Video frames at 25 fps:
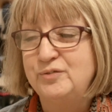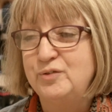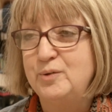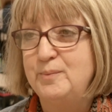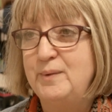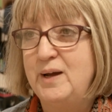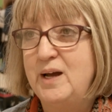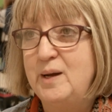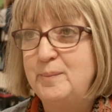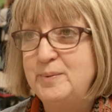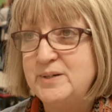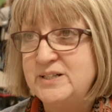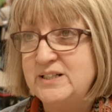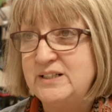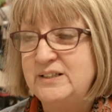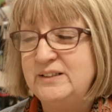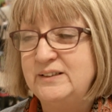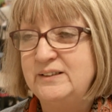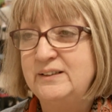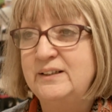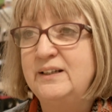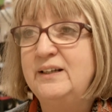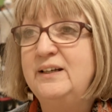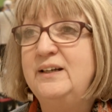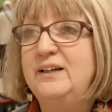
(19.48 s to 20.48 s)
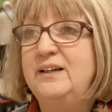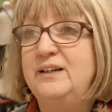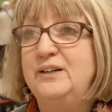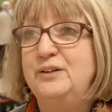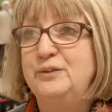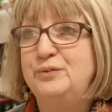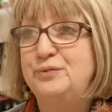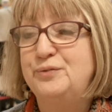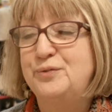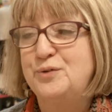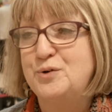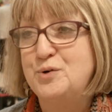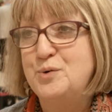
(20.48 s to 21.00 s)
from Aberdeen,
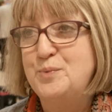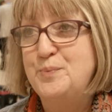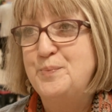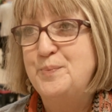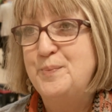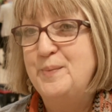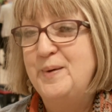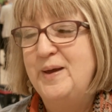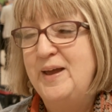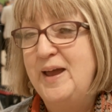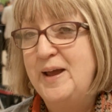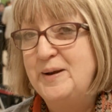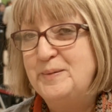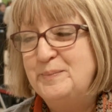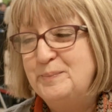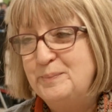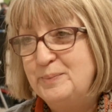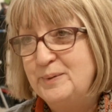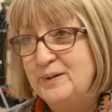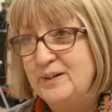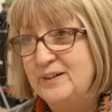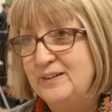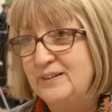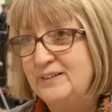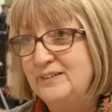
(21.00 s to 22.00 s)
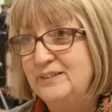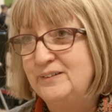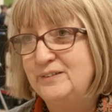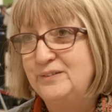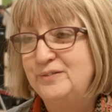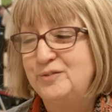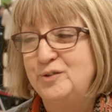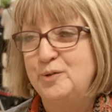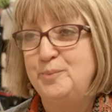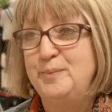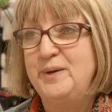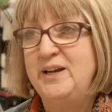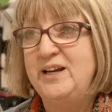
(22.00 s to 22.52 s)
from Edinburgh,
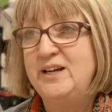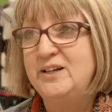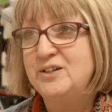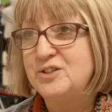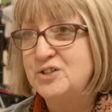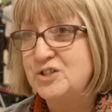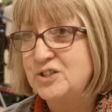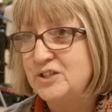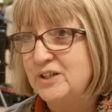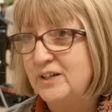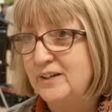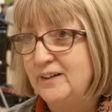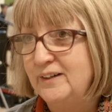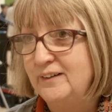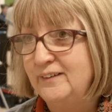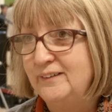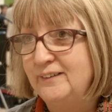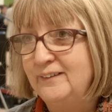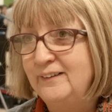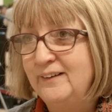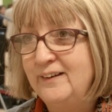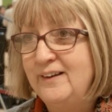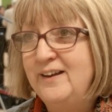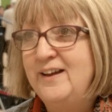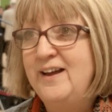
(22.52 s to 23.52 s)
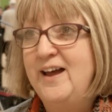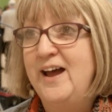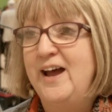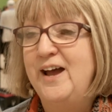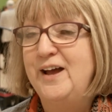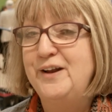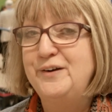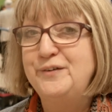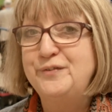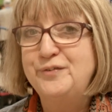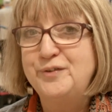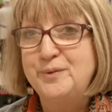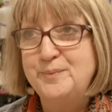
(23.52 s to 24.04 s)
from Ayrshire
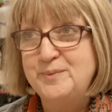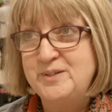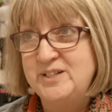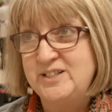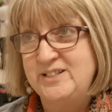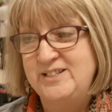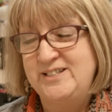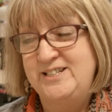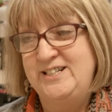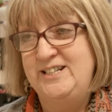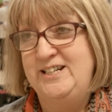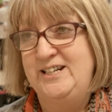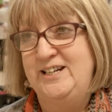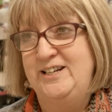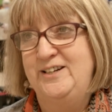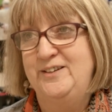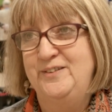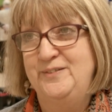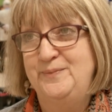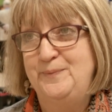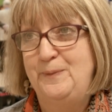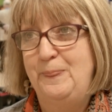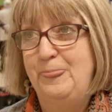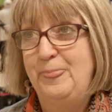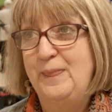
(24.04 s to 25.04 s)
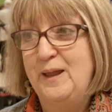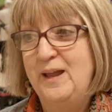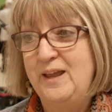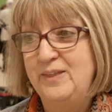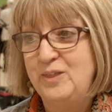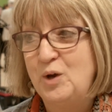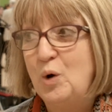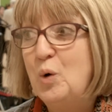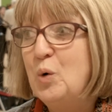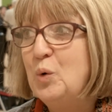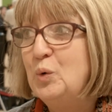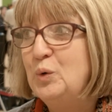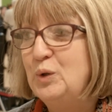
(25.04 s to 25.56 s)
and from Dundee
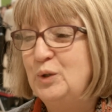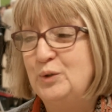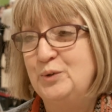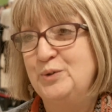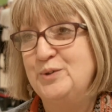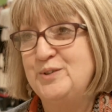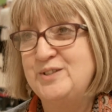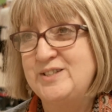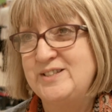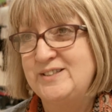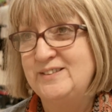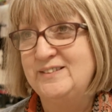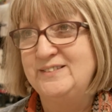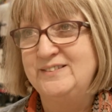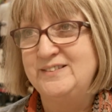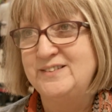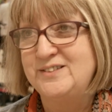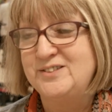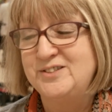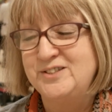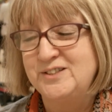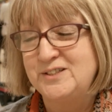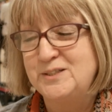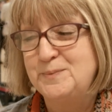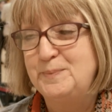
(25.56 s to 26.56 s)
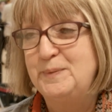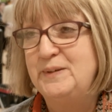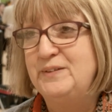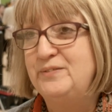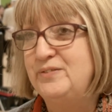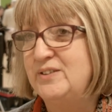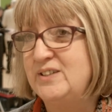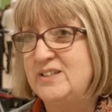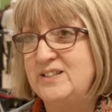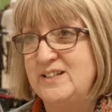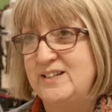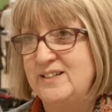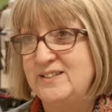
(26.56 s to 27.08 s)
the whole lot, and it's just been
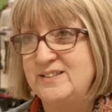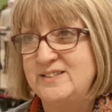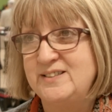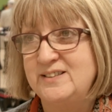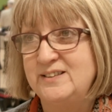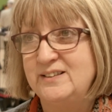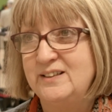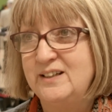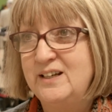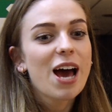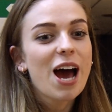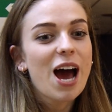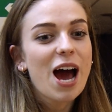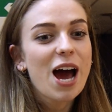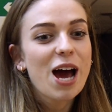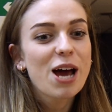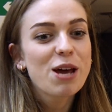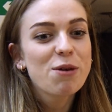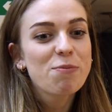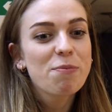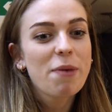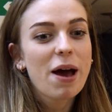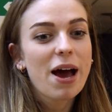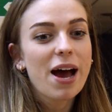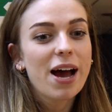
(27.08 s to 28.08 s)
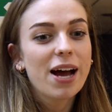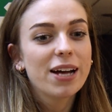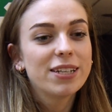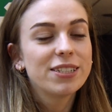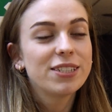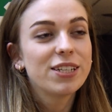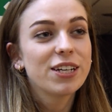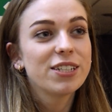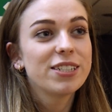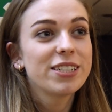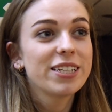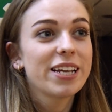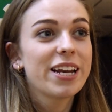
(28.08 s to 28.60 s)
fantastic. I'm at
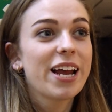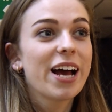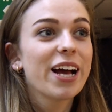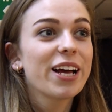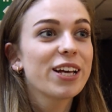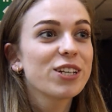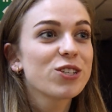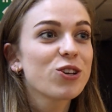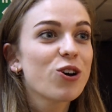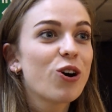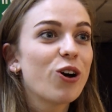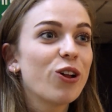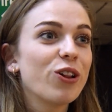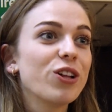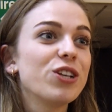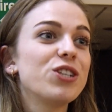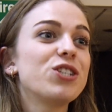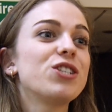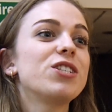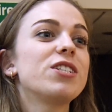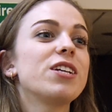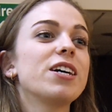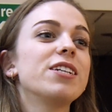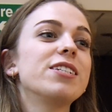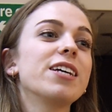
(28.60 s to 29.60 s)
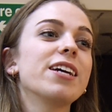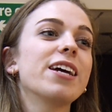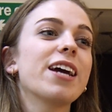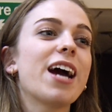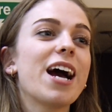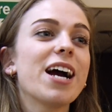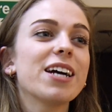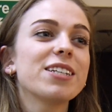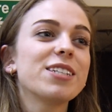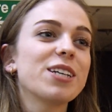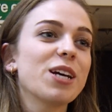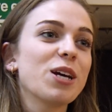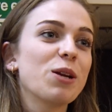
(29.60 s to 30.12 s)
Dundee and Angus College studying
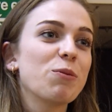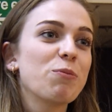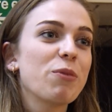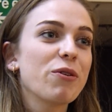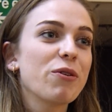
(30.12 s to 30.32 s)
acting and